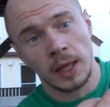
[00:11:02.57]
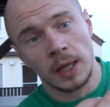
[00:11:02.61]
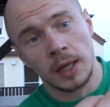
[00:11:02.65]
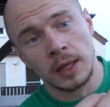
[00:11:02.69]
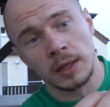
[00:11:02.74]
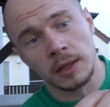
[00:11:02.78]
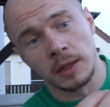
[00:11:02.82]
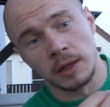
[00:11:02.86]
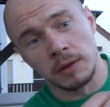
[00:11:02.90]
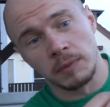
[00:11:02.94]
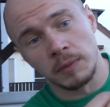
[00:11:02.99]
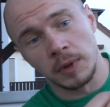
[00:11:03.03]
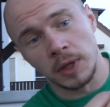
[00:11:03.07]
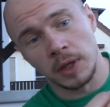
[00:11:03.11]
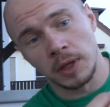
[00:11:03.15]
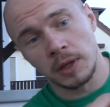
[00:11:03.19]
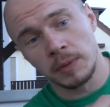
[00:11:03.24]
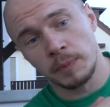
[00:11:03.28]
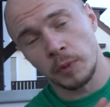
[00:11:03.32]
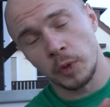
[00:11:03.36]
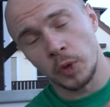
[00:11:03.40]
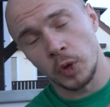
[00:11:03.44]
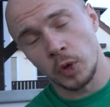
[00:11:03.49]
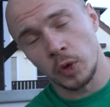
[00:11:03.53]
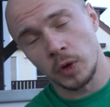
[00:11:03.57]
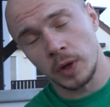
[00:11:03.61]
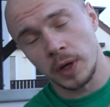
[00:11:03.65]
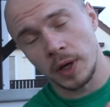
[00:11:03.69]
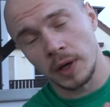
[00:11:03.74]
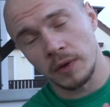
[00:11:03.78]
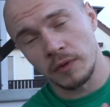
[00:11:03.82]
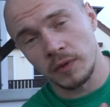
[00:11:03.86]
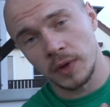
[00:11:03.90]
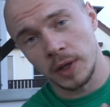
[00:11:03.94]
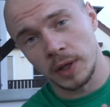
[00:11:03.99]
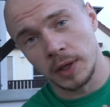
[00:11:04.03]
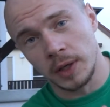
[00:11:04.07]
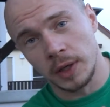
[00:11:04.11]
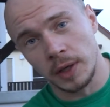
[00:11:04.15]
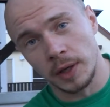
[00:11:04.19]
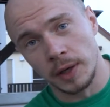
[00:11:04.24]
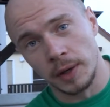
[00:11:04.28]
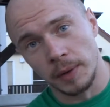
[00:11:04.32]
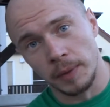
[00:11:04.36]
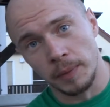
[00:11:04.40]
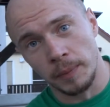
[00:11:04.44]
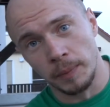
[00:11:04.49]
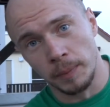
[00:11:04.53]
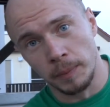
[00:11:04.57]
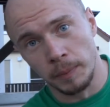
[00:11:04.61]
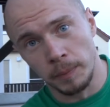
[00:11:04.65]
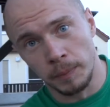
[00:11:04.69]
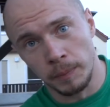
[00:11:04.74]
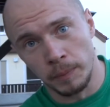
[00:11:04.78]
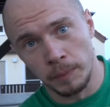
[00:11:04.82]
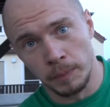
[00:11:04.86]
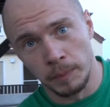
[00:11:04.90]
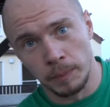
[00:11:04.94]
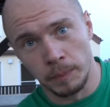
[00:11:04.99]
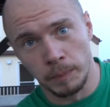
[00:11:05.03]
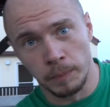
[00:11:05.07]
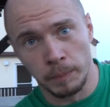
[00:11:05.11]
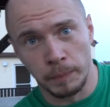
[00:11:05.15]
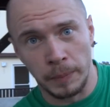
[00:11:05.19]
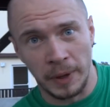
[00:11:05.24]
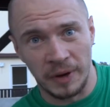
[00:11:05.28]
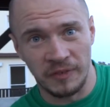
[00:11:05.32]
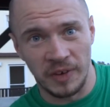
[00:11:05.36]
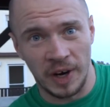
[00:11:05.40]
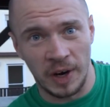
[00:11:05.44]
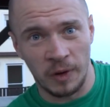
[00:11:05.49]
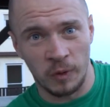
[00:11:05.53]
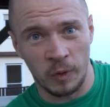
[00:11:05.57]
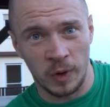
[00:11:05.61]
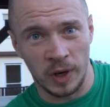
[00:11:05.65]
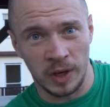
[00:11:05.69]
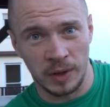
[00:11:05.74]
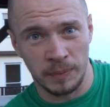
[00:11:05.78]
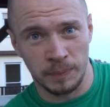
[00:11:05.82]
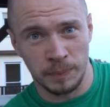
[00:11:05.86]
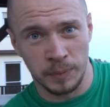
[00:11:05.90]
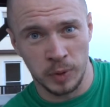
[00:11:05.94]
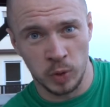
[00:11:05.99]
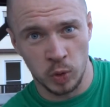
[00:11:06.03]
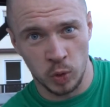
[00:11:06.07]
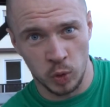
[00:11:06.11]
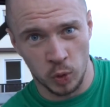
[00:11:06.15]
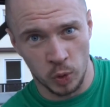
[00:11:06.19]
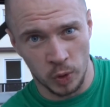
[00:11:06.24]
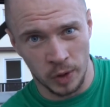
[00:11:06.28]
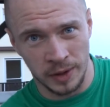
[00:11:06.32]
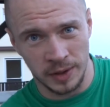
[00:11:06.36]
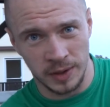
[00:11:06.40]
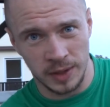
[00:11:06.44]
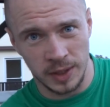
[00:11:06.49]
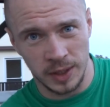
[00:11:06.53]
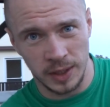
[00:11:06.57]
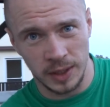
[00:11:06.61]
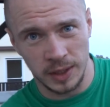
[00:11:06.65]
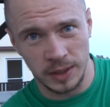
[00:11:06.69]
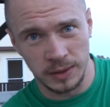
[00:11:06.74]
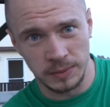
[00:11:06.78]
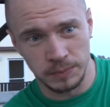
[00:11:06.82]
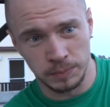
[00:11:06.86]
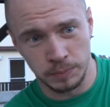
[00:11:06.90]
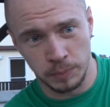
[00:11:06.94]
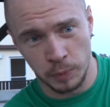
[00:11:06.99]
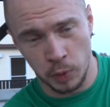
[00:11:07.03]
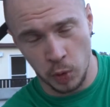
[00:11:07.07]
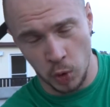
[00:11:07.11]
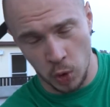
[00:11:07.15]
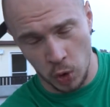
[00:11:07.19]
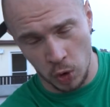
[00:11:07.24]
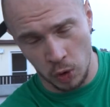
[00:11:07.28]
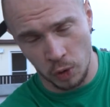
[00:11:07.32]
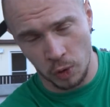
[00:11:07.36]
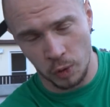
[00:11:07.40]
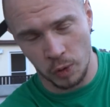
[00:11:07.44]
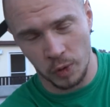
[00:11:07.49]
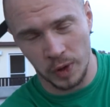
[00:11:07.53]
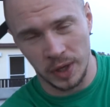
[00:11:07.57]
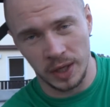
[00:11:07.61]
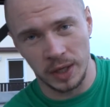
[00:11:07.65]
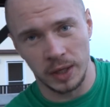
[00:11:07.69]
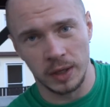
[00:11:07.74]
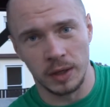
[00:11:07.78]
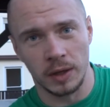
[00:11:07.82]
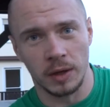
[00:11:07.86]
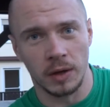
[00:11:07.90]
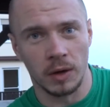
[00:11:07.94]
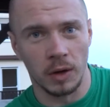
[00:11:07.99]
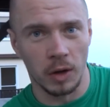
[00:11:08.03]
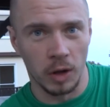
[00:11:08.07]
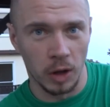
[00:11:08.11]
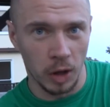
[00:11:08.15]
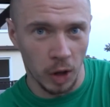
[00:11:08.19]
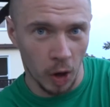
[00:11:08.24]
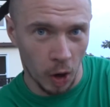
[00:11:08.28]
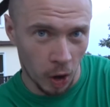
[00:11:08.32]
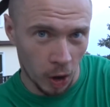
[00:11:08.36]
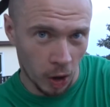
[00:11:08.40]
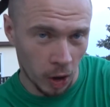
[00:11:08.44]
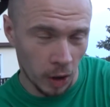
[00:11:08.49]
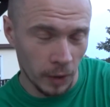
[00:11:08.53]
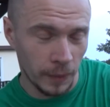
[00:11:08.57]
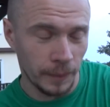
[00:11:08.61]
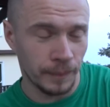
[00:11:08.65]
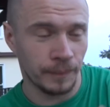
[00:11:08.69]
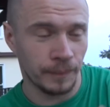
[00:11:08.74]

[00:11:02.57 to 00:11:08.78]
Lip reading: That means brewed after the Bavarian Purity Brewery Law